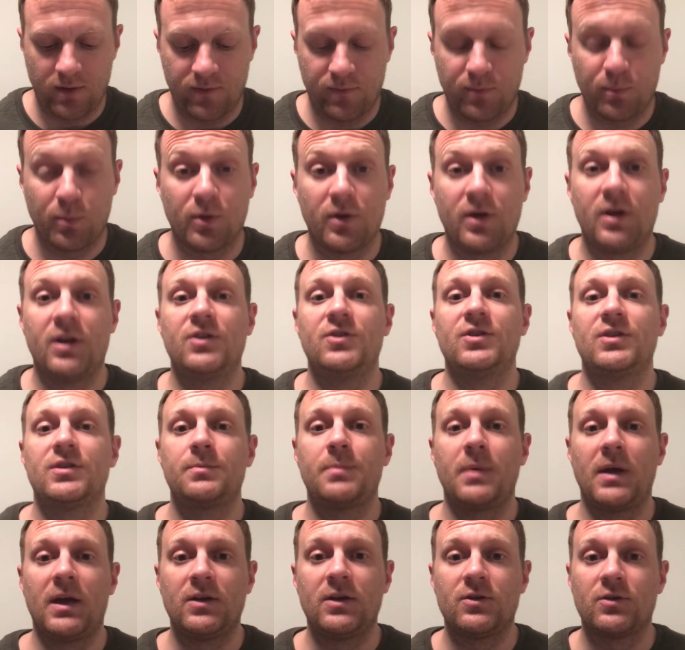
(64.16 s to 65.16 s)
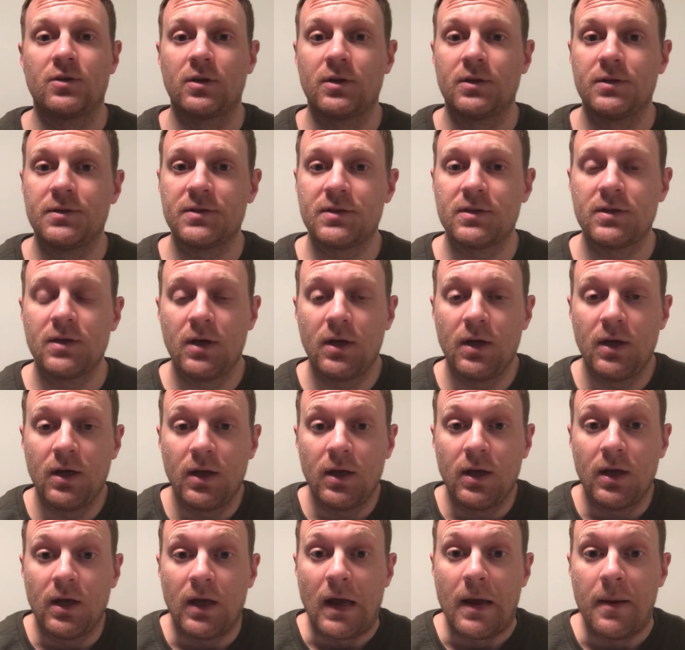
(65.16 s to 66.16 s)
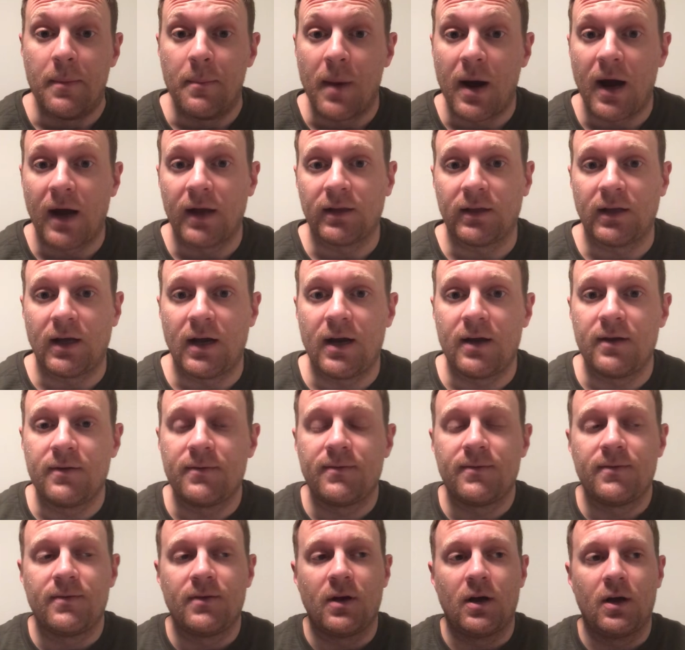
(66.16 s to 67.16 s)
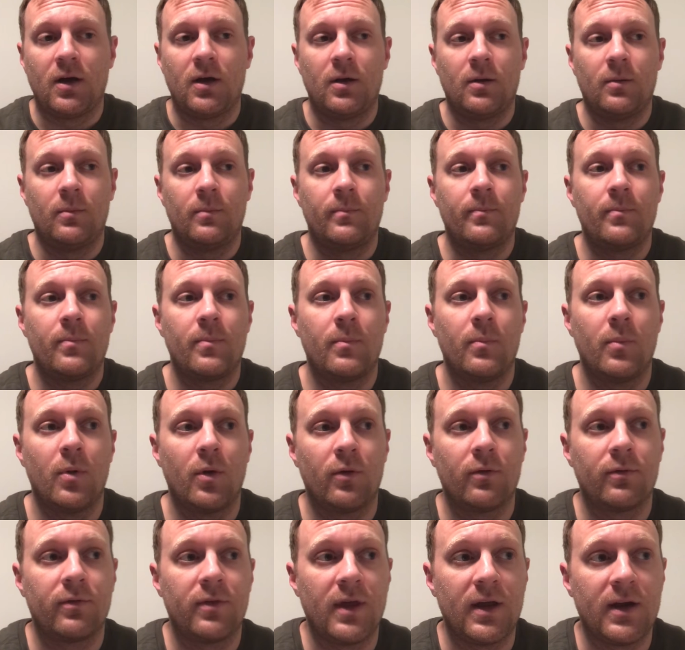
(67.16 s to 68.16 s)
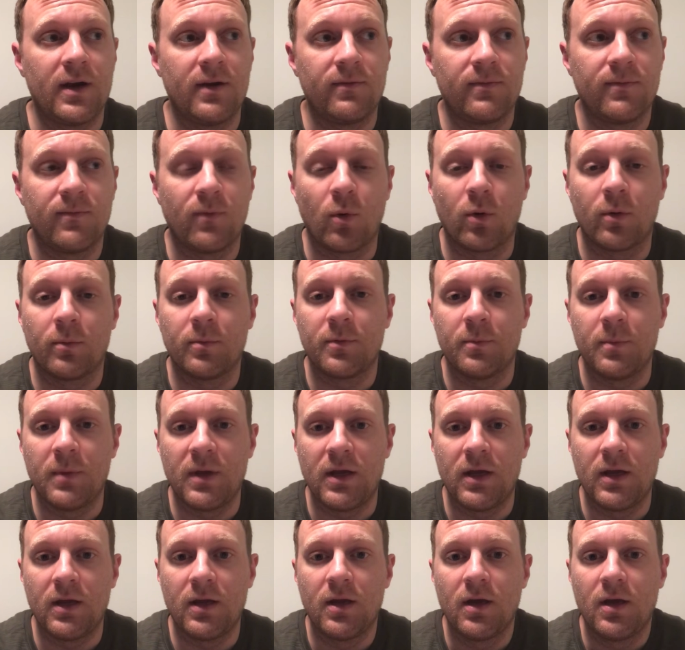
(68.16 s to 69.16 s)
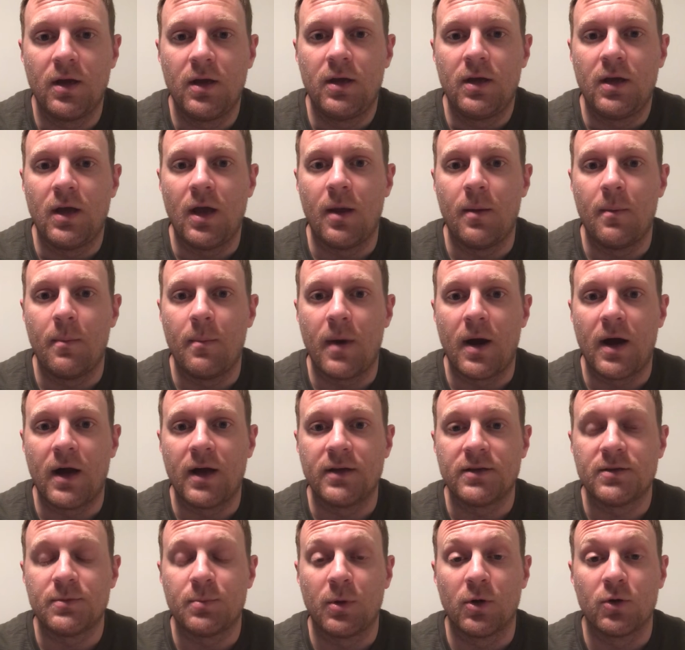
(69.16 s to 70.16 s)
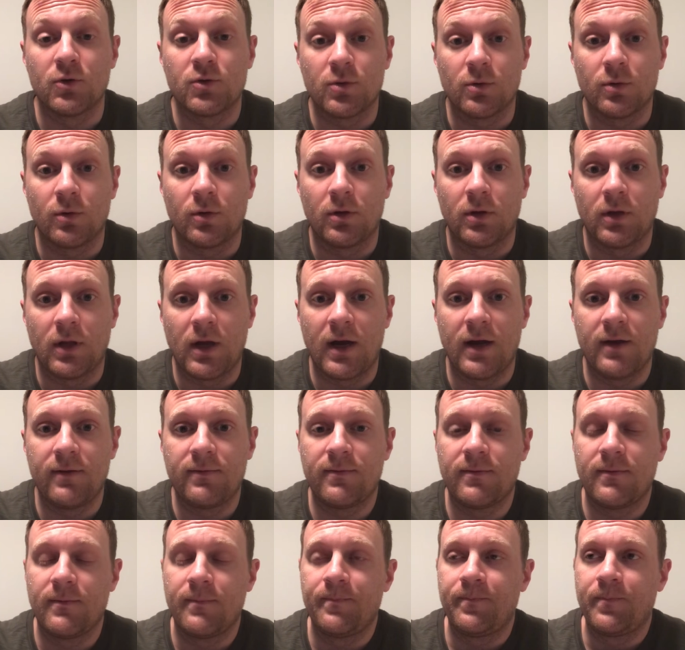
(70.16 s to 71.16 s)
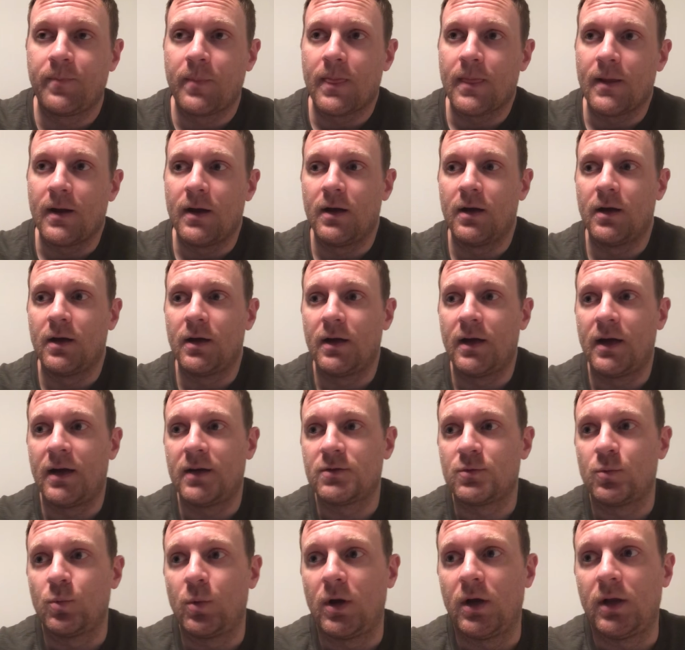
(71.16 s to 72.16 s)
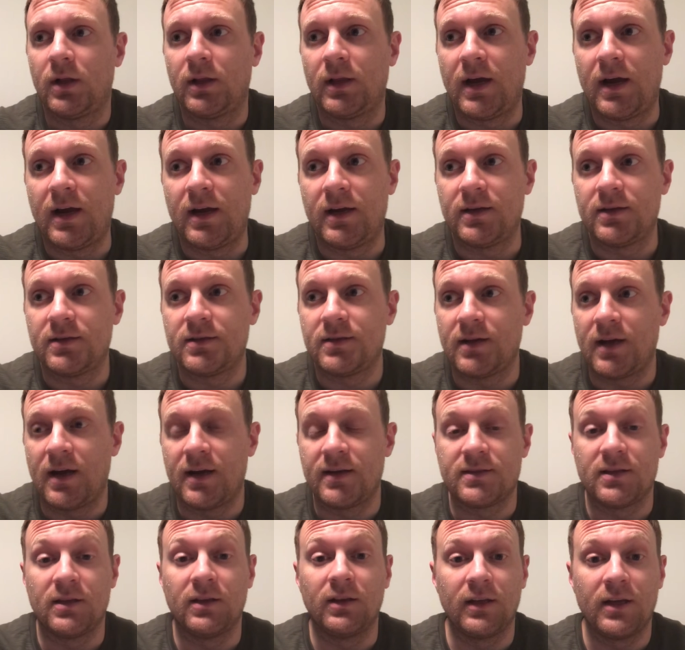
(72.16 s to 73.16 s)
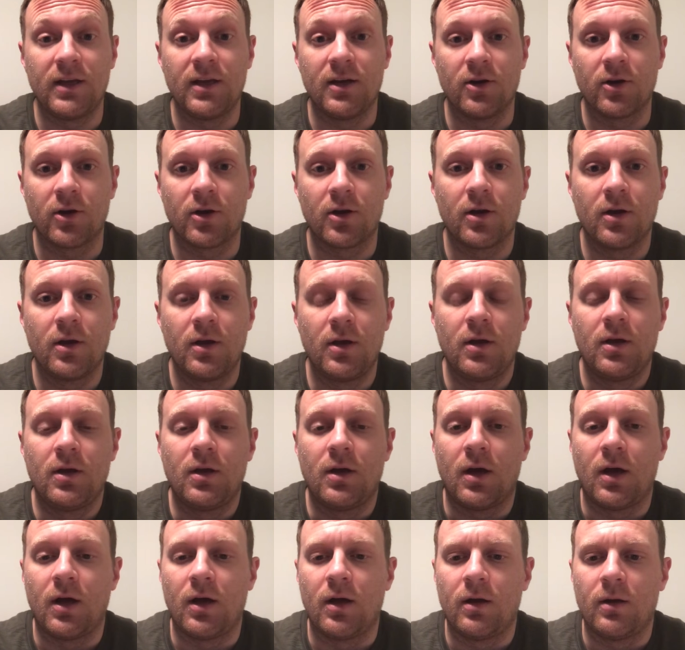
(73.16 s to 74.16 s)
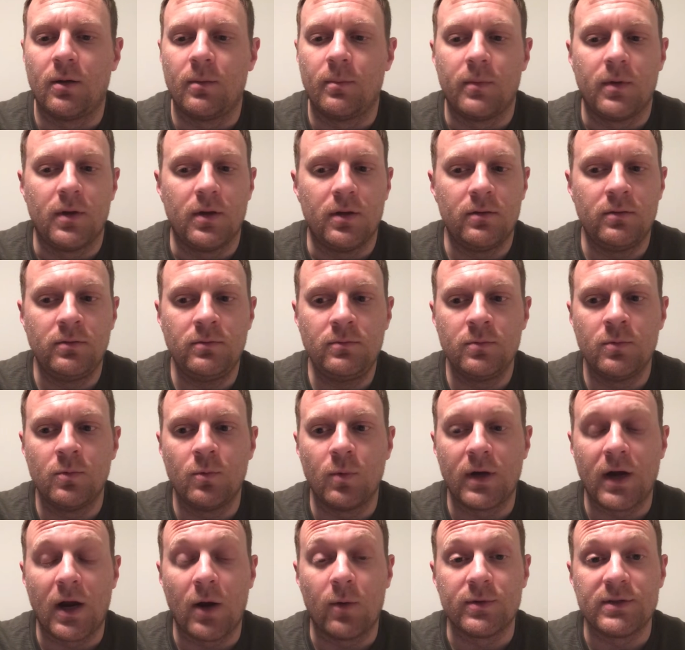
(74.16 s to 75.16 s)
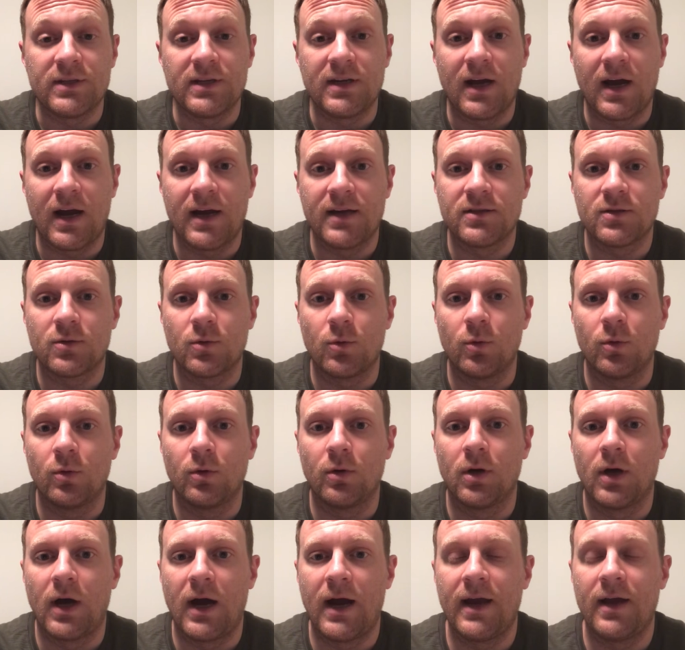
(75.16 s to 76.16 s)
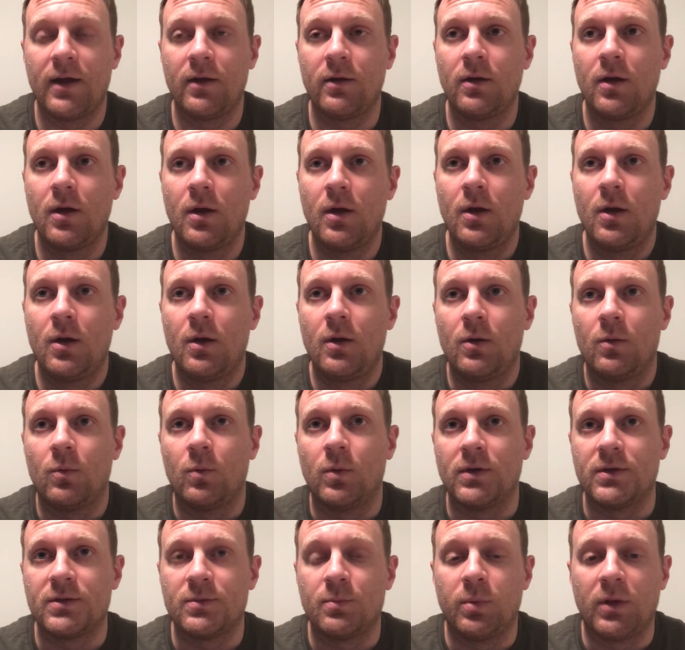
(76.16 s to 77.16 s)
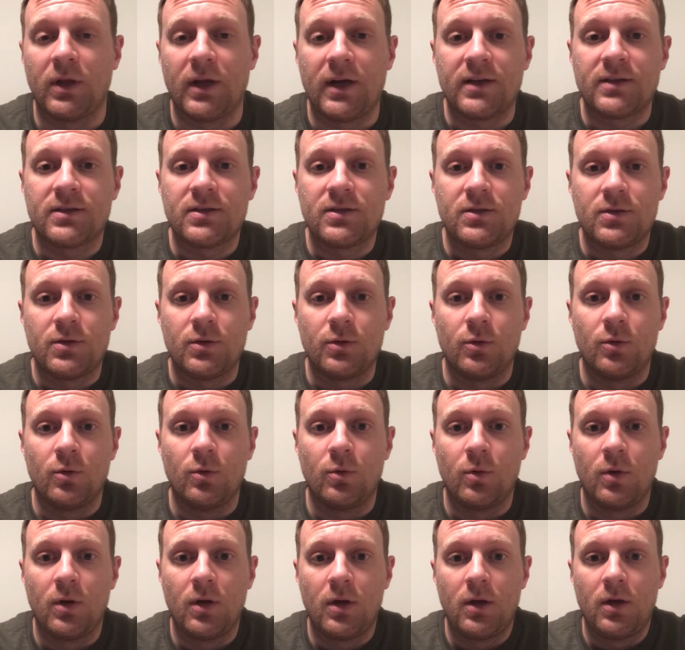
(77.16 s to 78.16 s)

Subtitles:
of prodigious patrons in my life, both that have formed me in my spiritual life as well as a leader. When I was in high school, I was blessed to